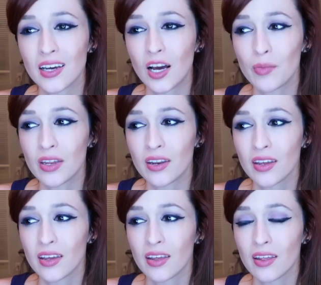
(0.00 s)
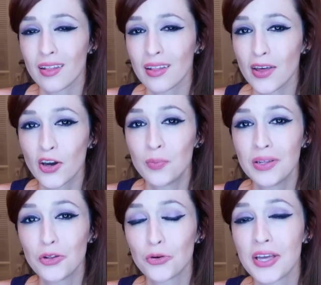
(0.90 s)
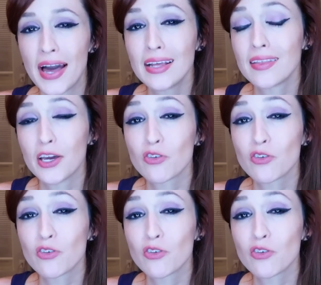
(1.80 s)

I mean, that could be literally anything.